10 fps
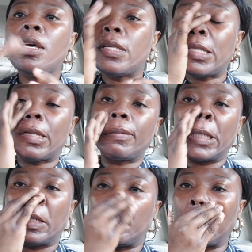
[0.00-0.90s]

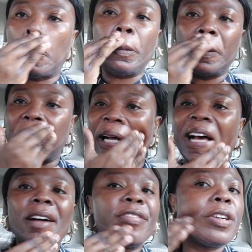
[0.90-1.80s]
something for people that
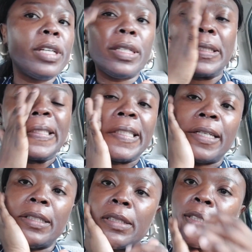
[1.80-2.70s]
have oily
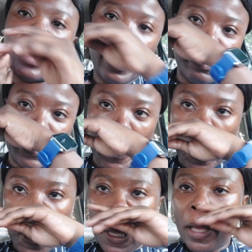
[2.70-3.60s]
skin types.
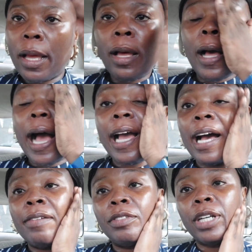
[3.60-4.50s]
I
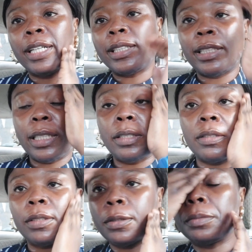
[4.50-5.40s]
have dry skin,
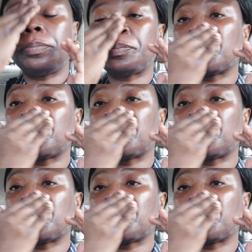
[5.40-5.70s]
so